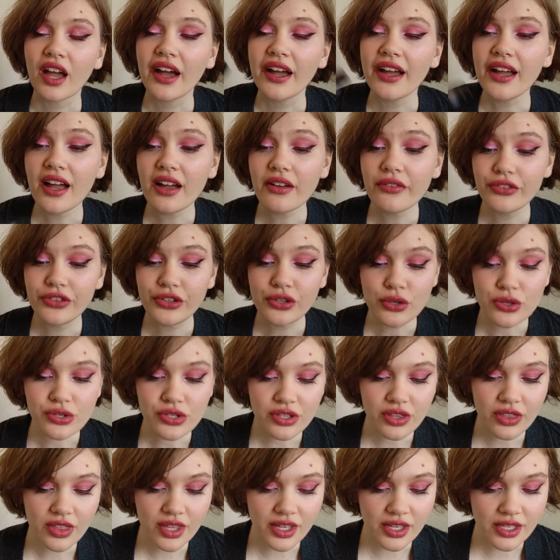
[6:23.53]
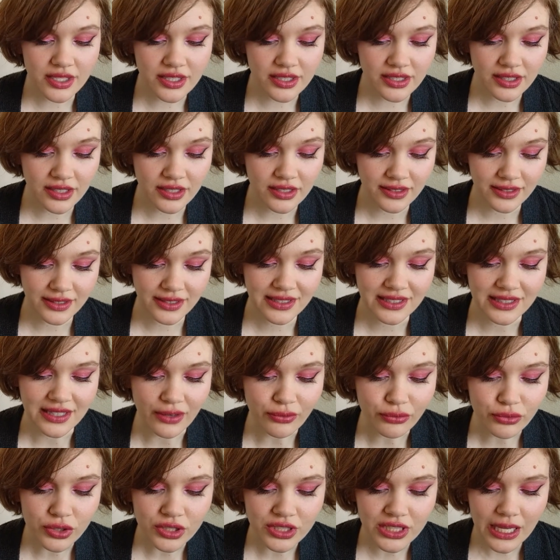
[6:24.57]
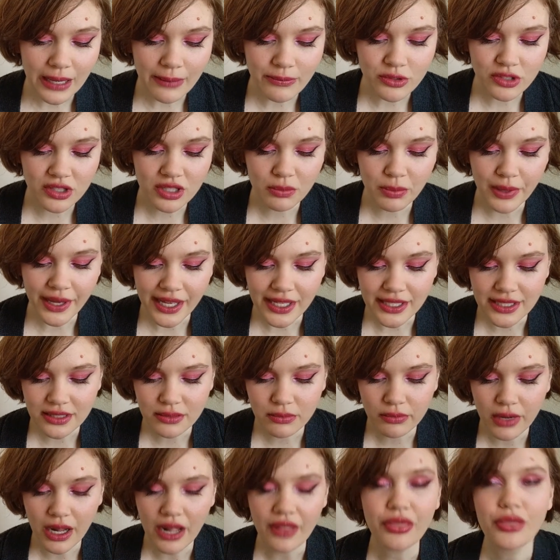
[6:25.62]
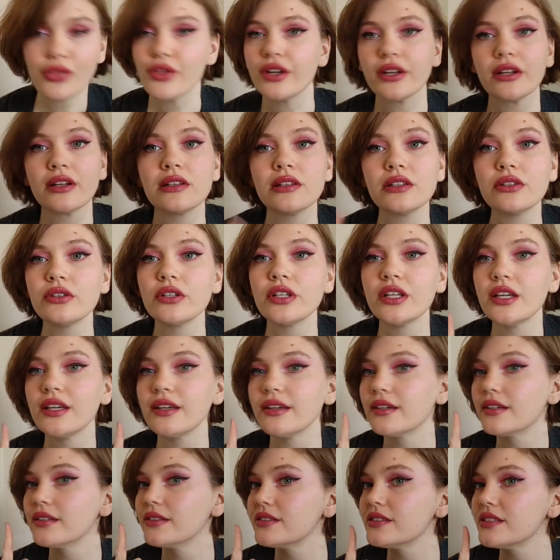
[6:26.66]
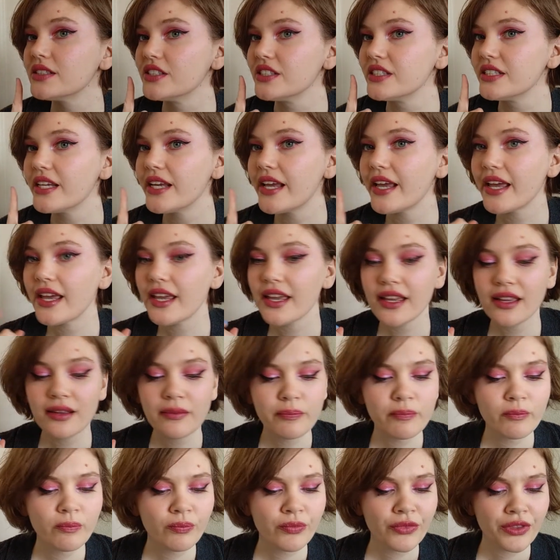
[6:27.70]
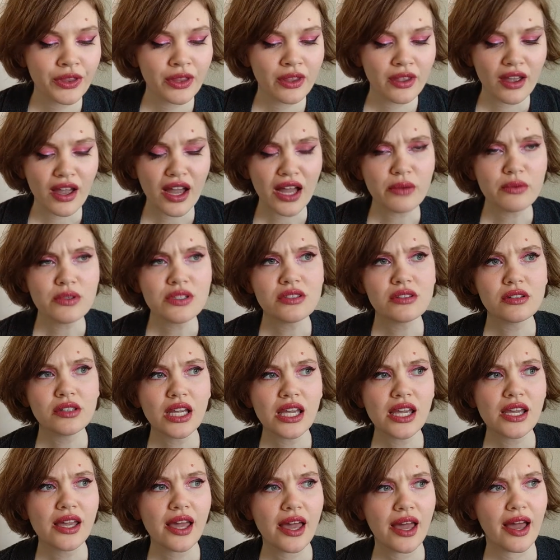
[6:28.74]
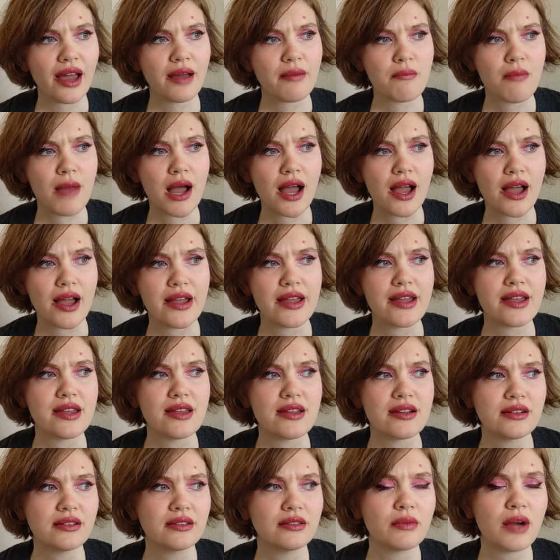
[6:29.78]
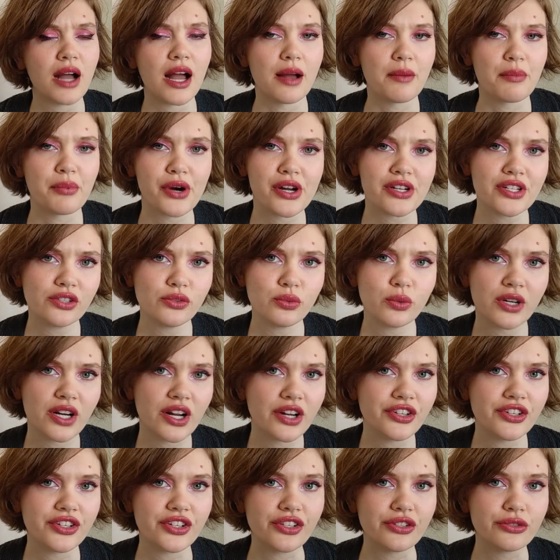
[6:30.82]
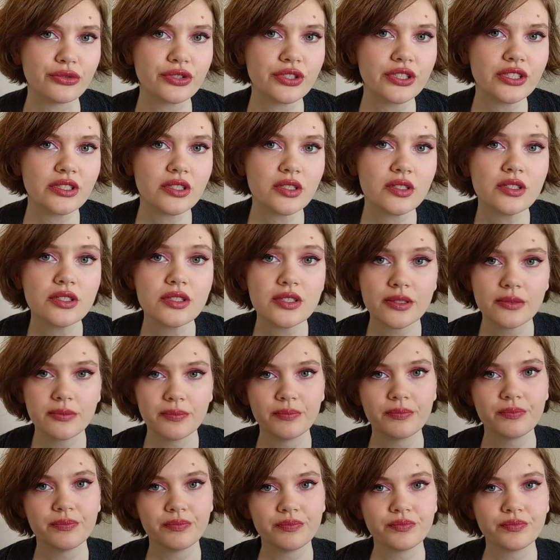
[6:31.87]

I have used this several times in the past month, including today. I was looking at my uh, Project 100 uses